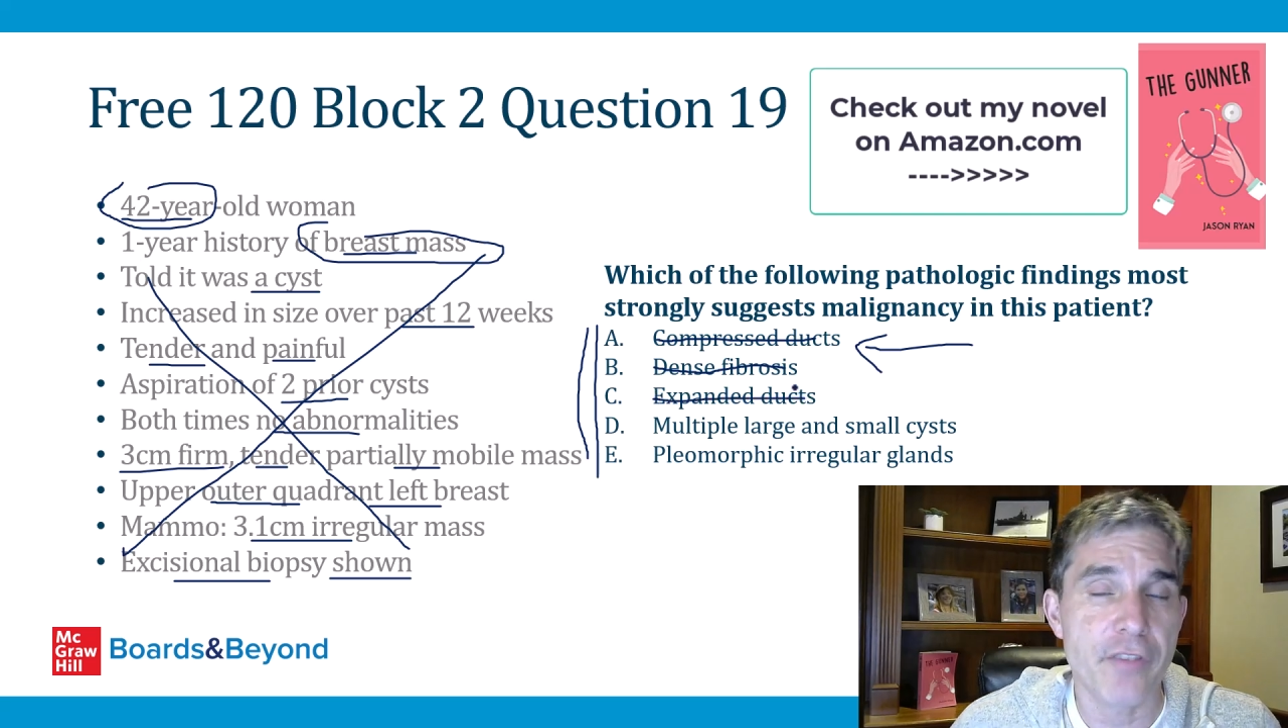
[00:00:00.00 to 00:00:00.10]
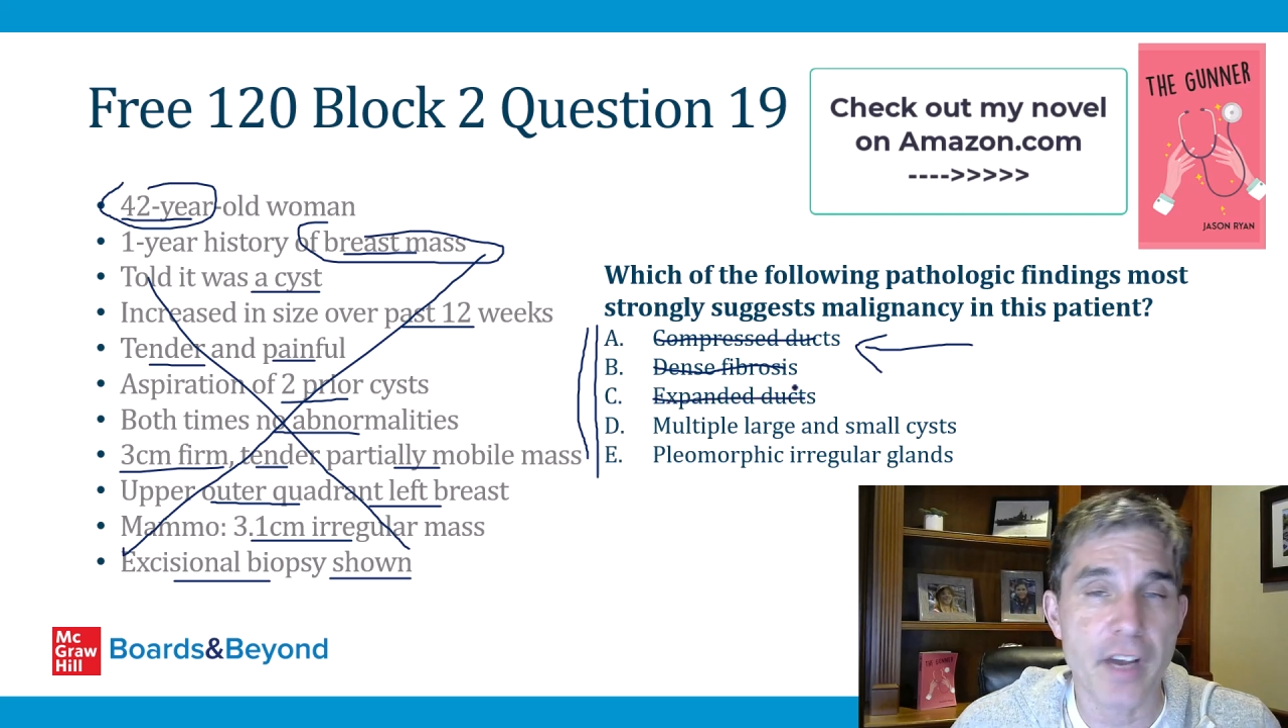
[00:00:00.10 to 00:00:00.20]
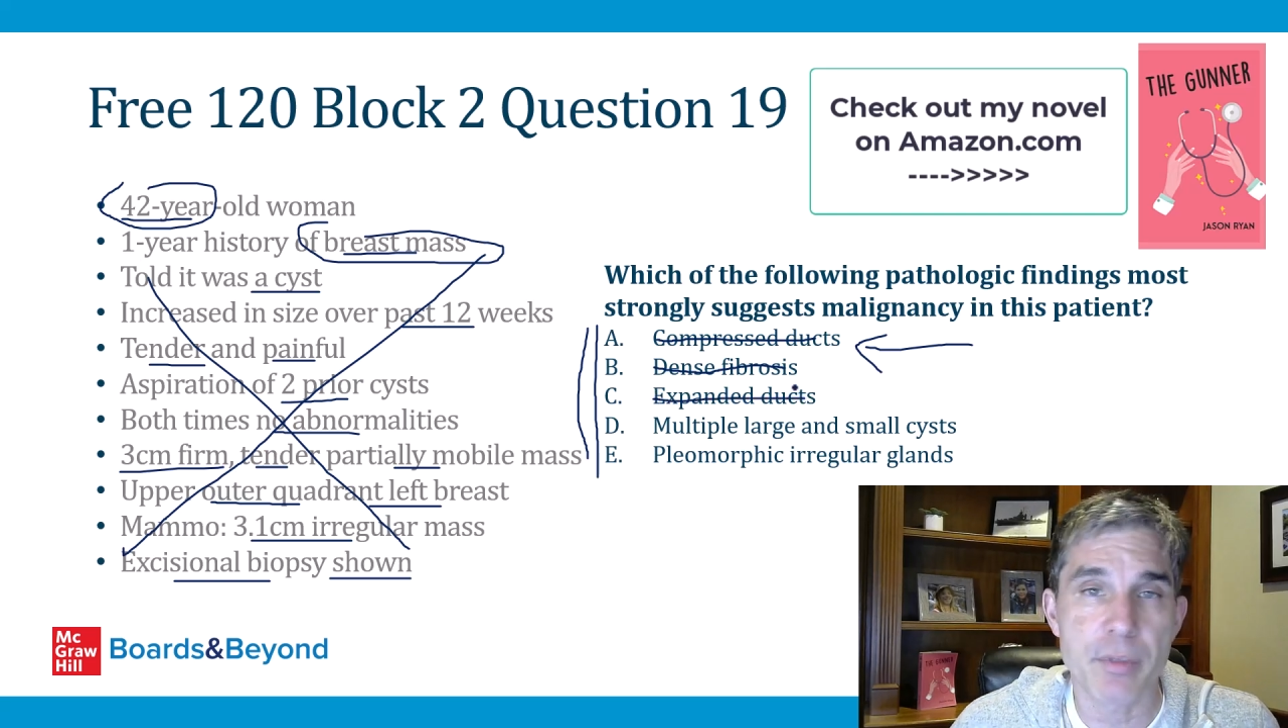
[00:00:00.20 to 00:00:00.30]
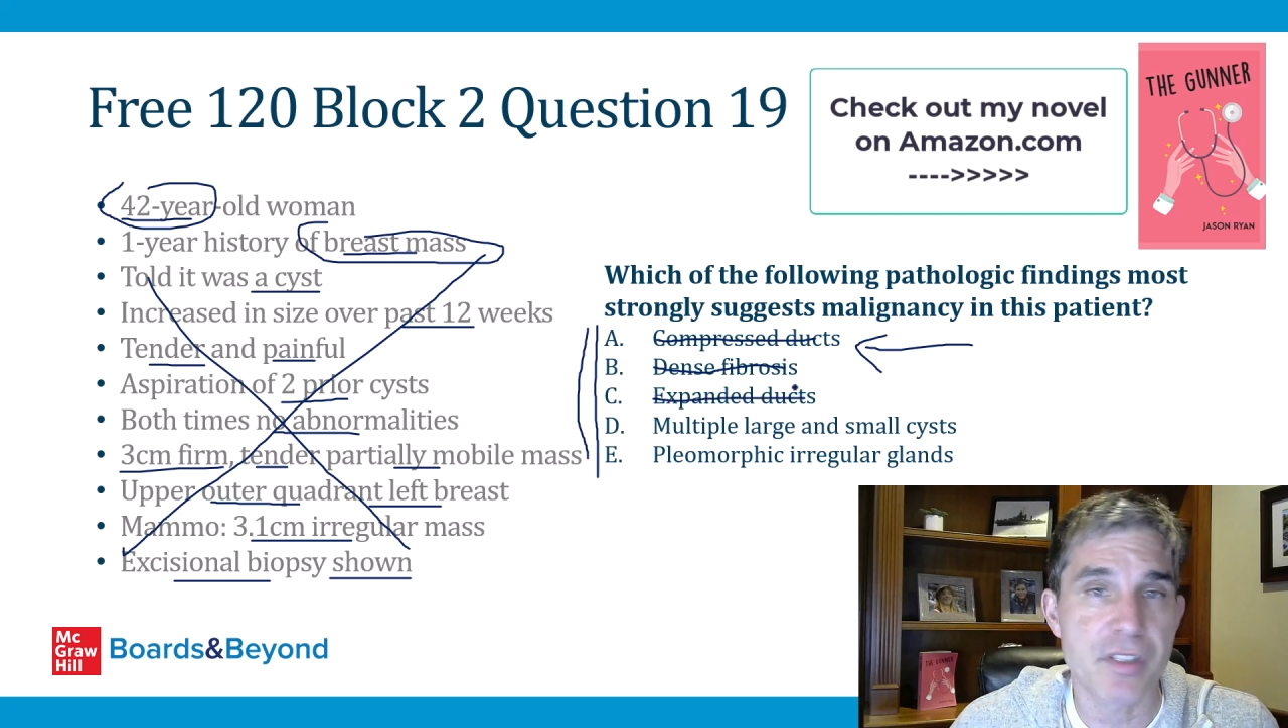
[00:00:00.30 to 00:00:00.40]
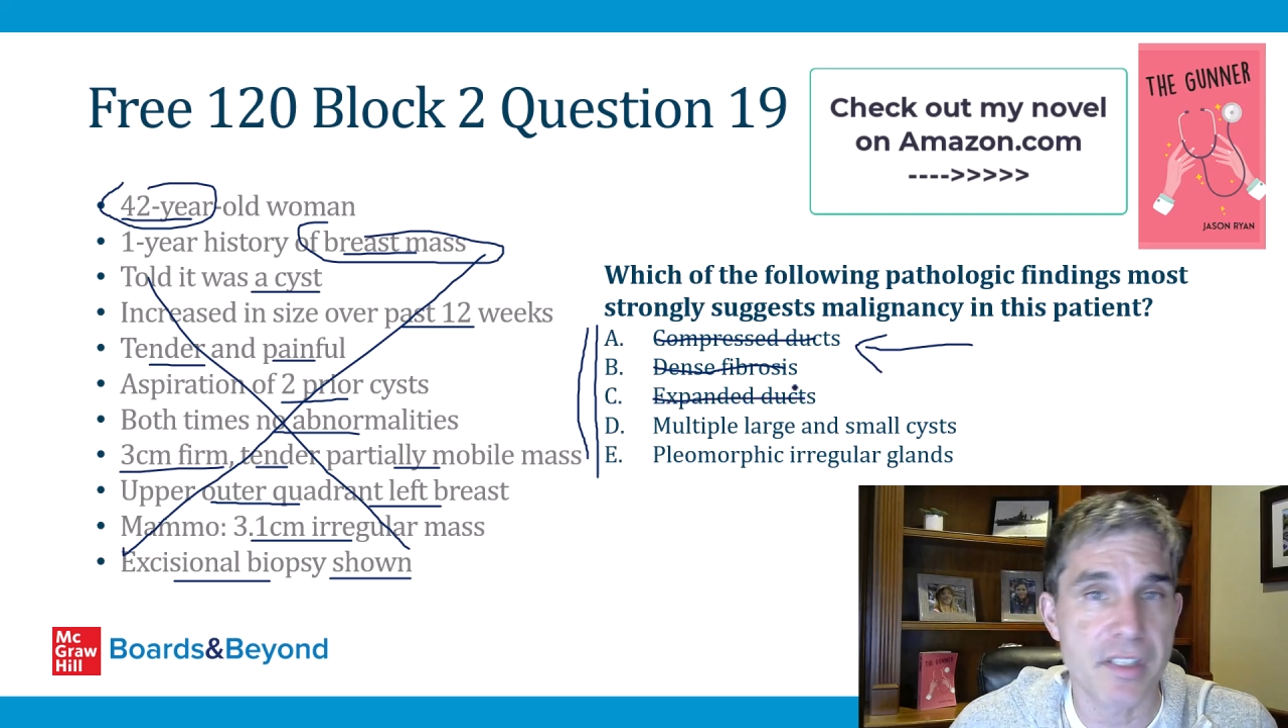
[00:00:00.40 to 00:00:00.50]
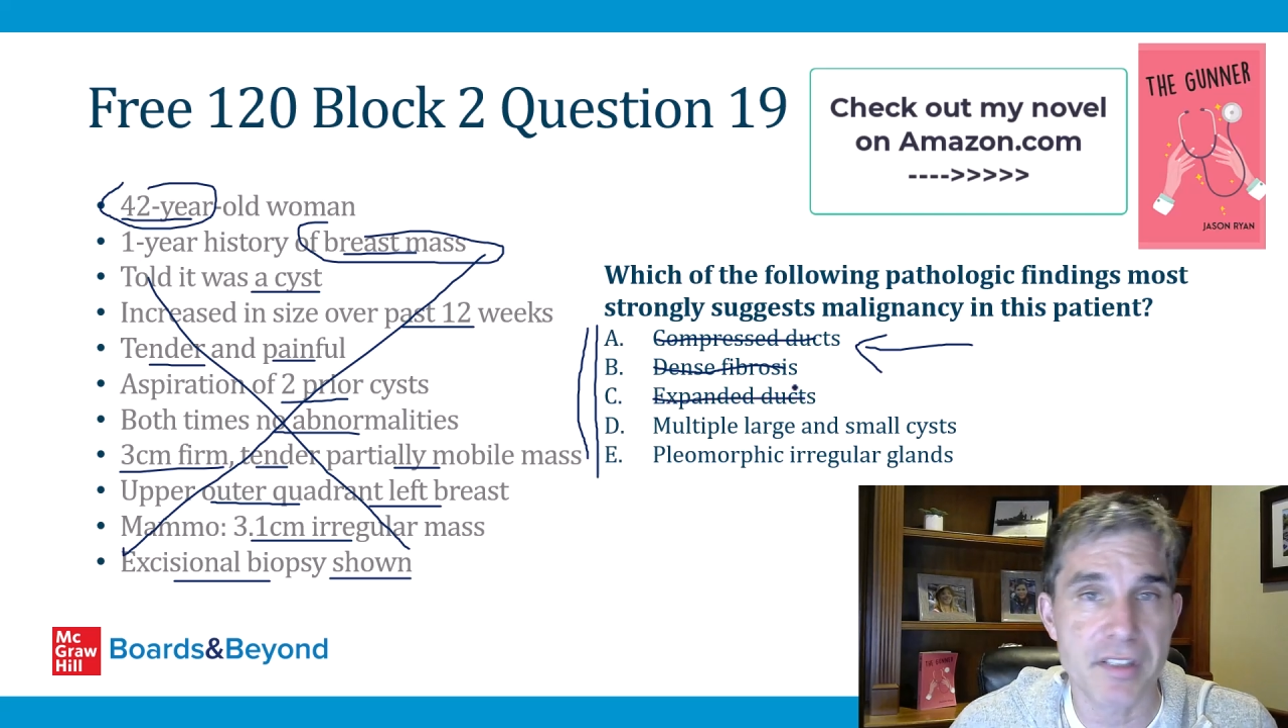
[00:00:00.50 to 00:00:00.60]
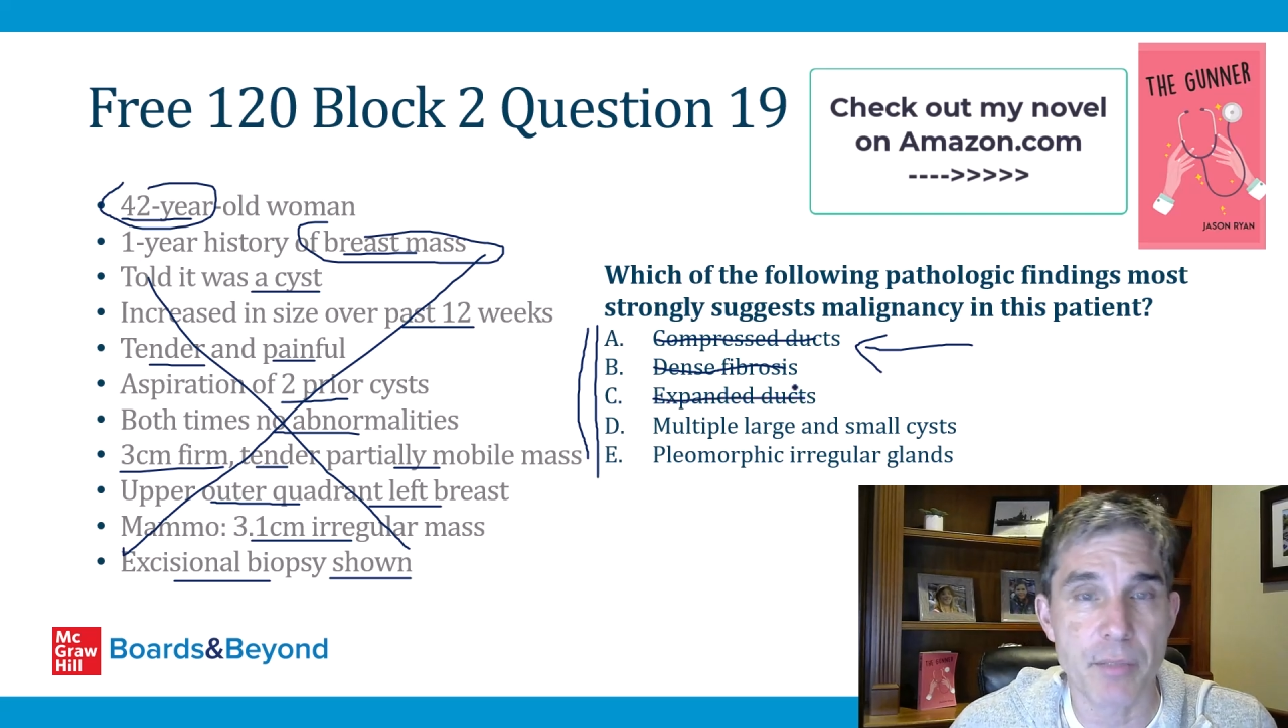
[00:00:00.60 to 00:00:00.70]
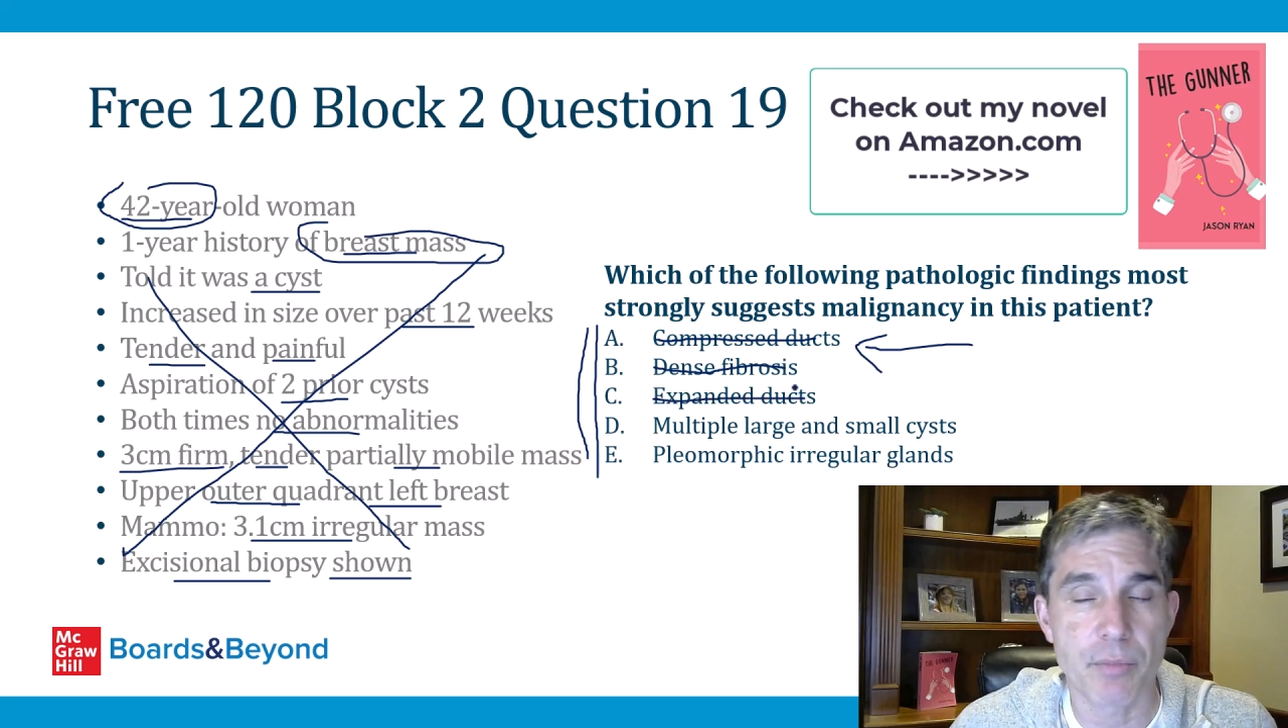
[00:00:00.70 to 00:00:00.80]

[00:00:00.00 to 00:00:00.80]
fibrocystic